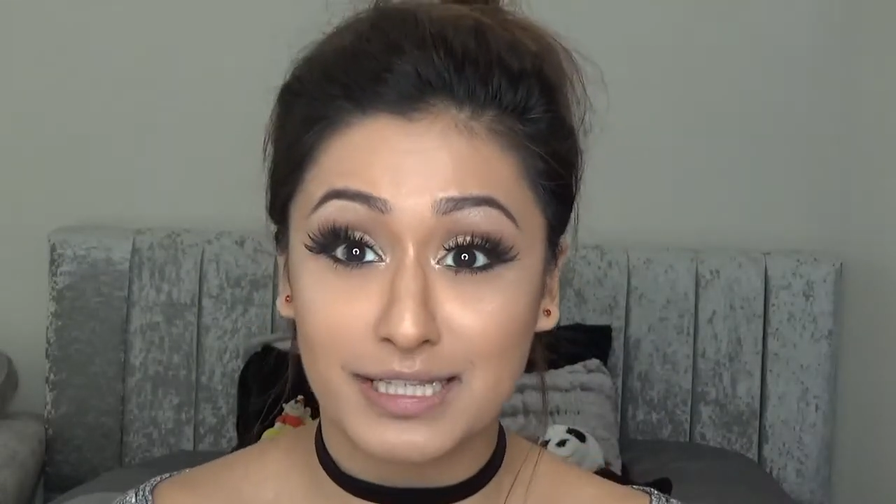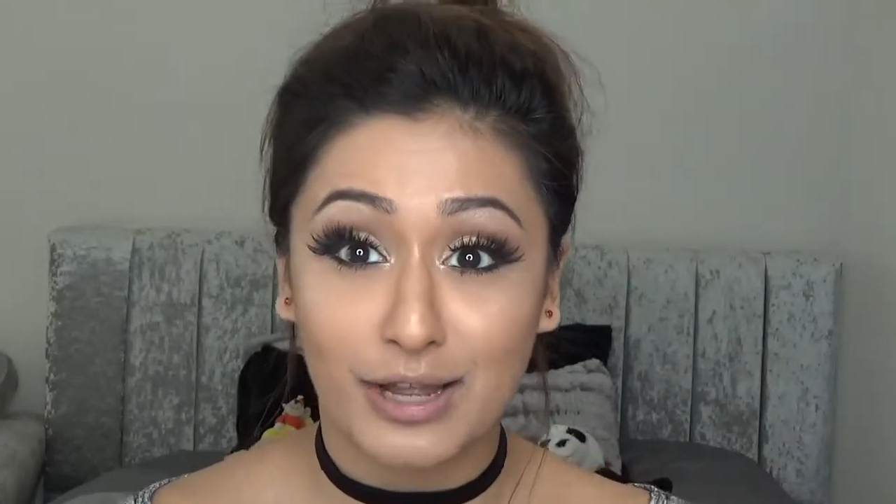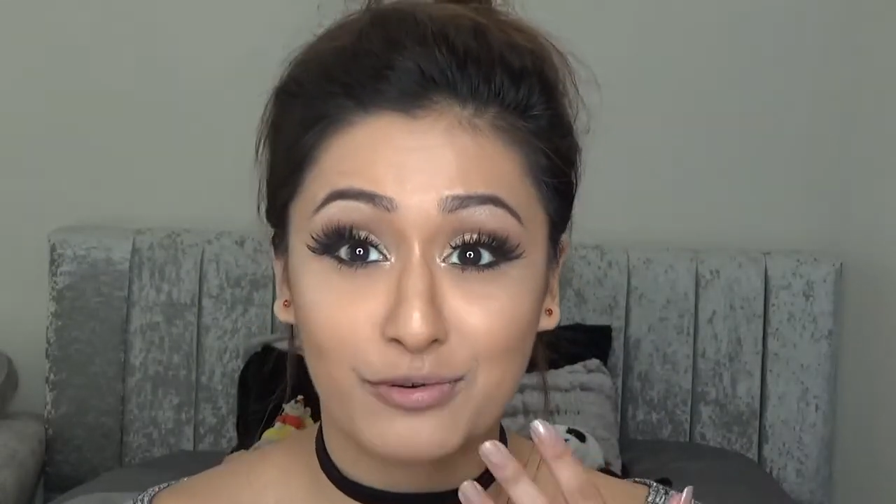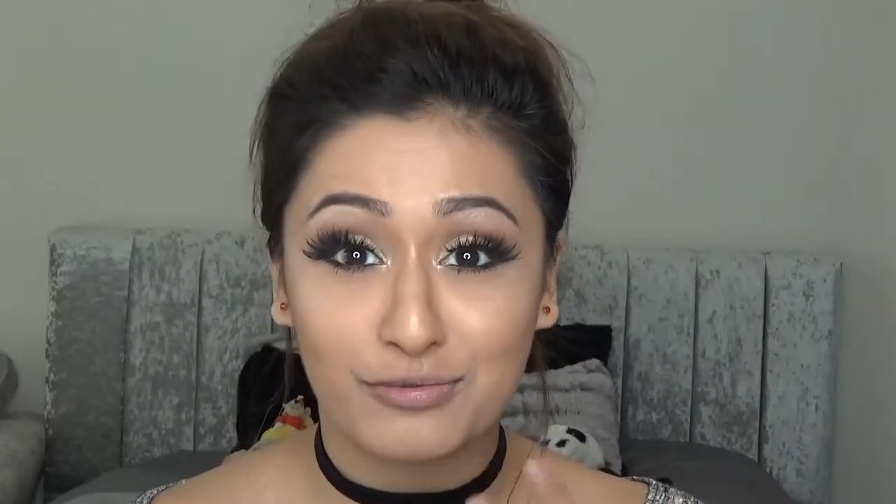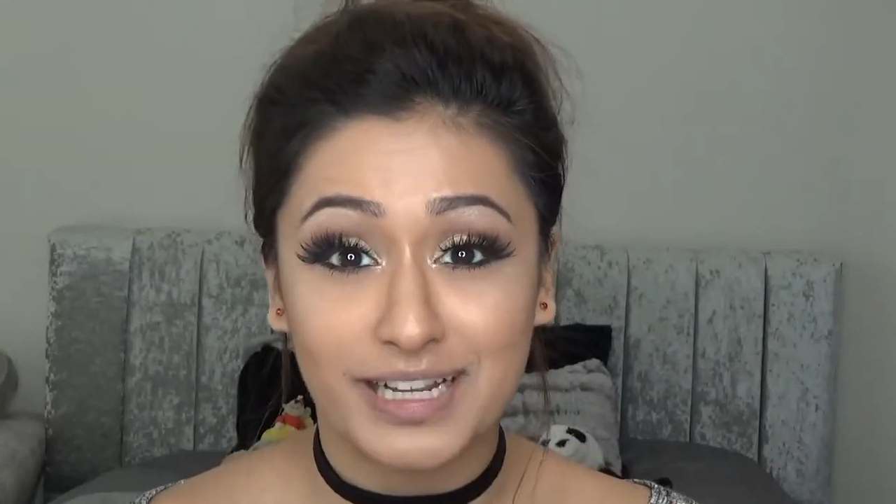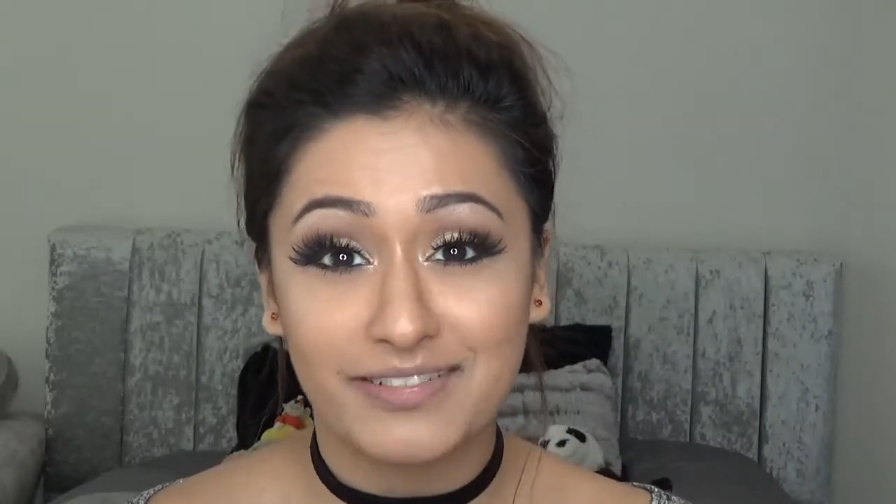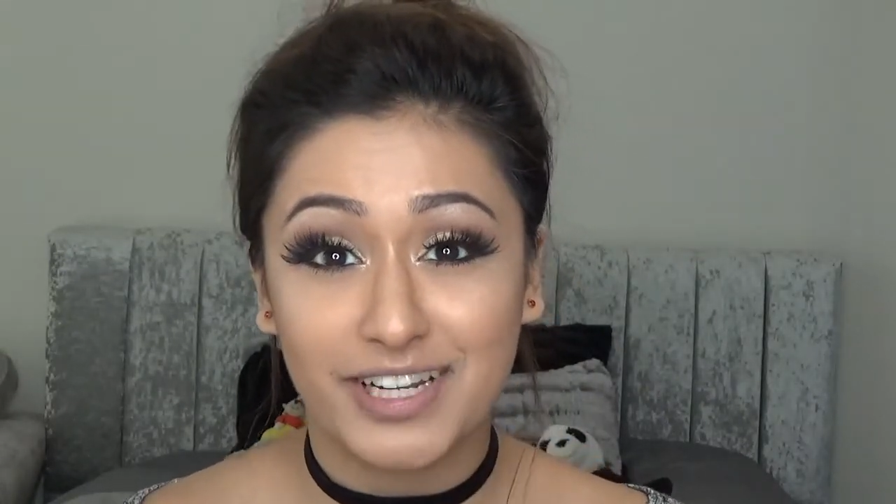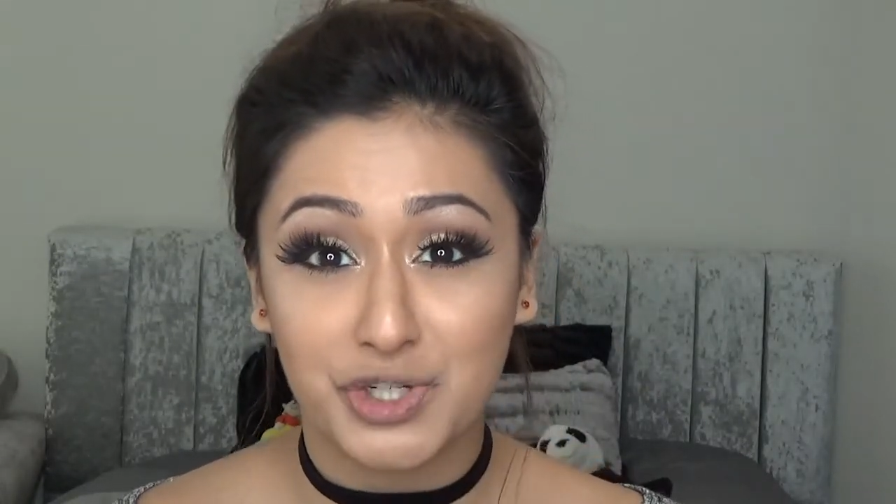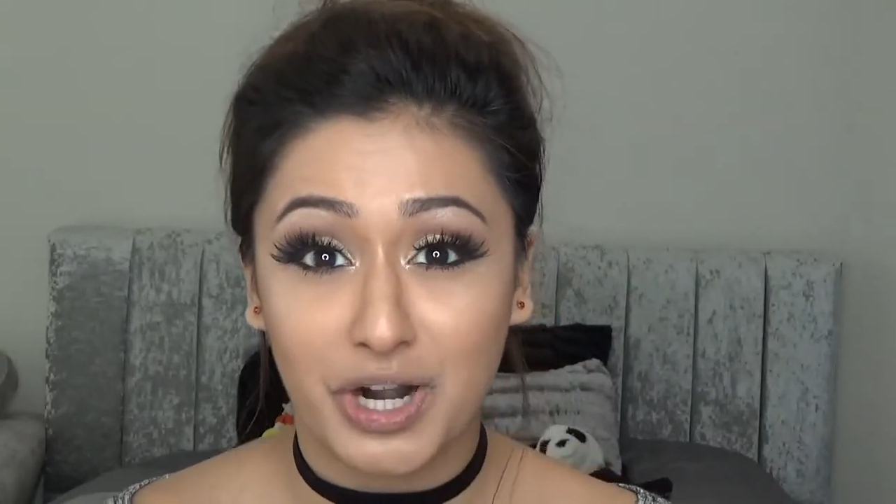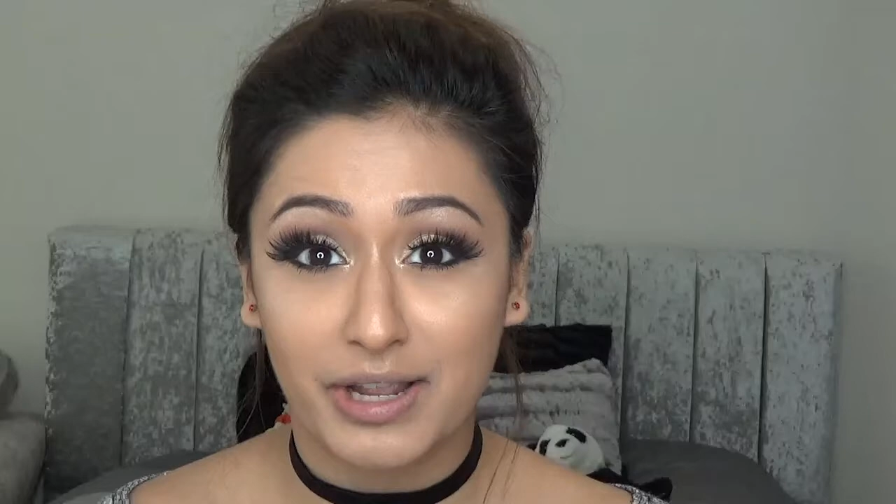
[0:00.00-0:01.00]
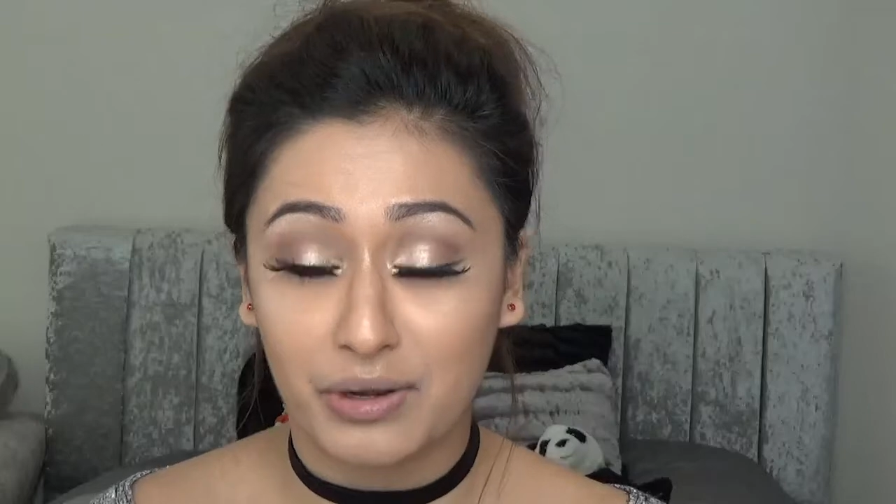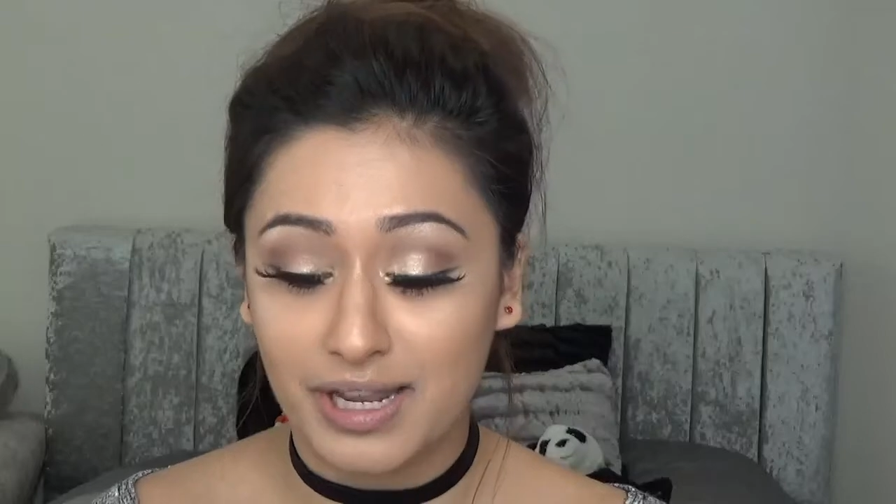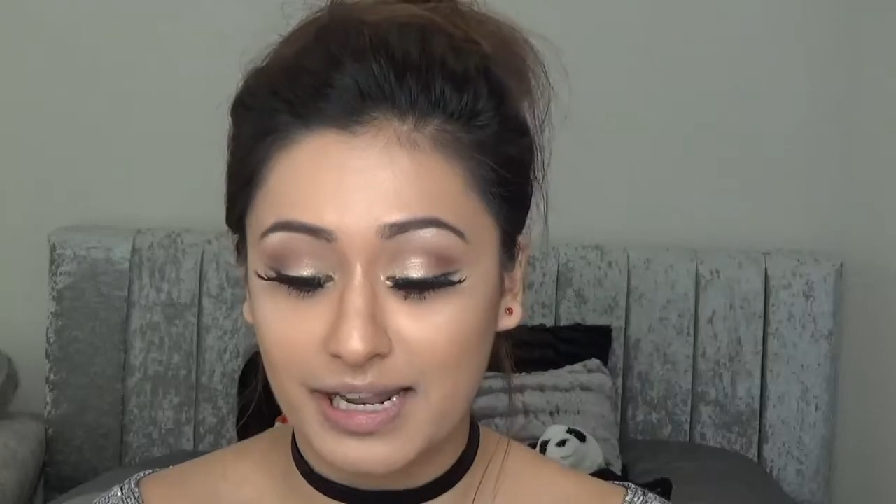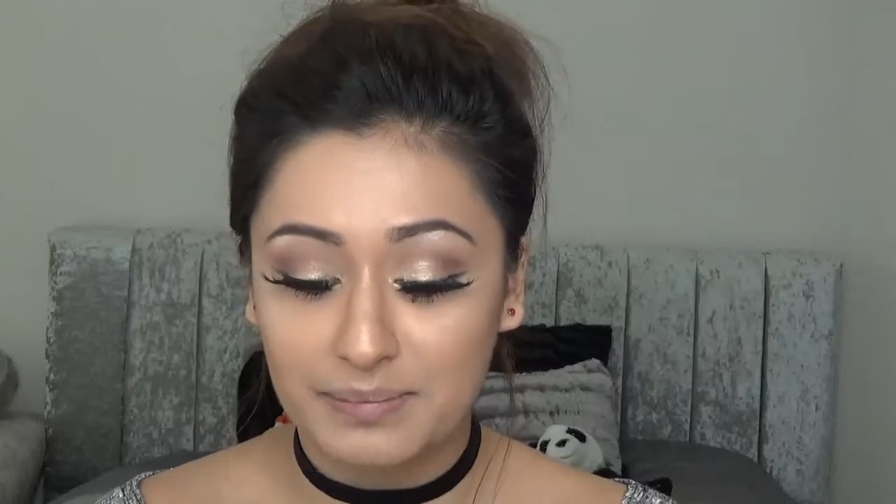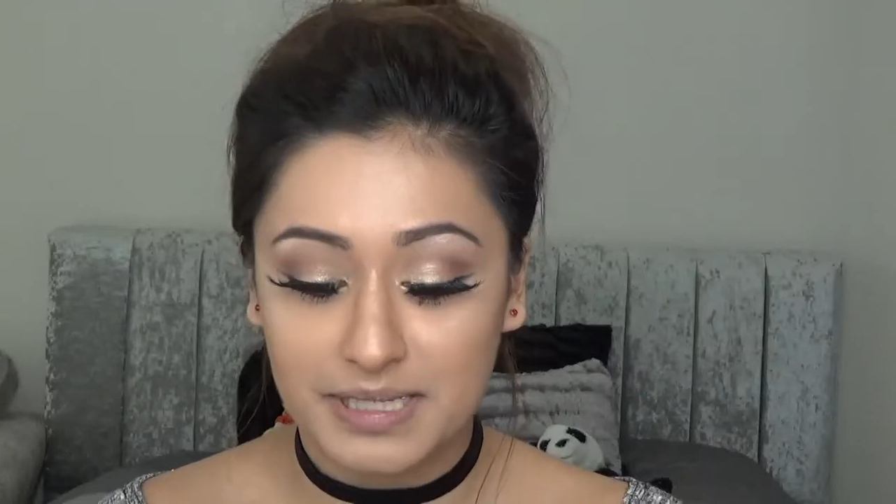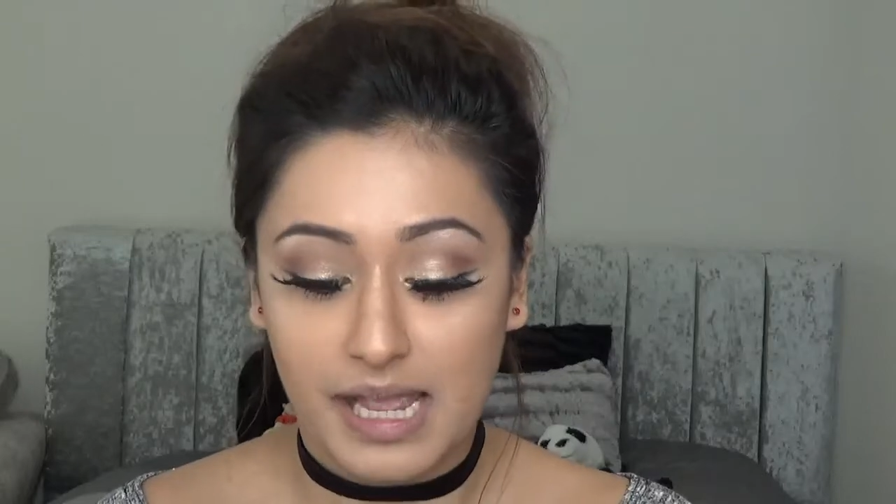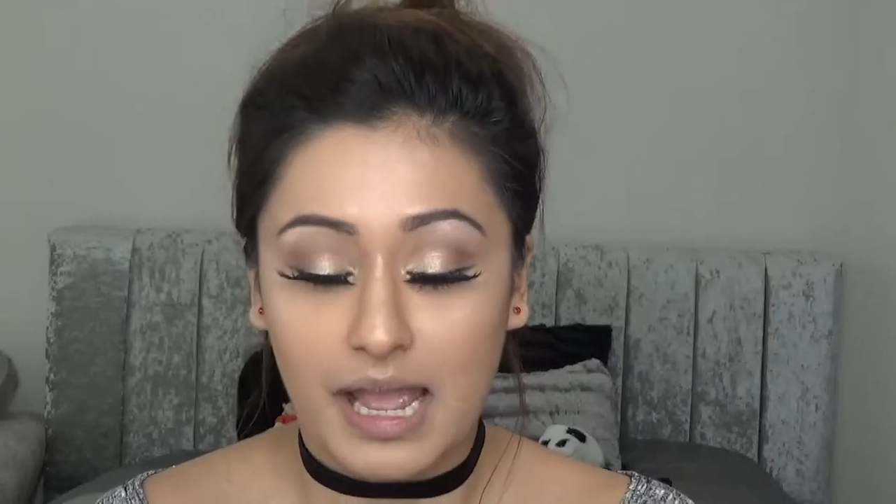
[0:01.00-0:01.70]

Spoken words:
that are really drying on your lips,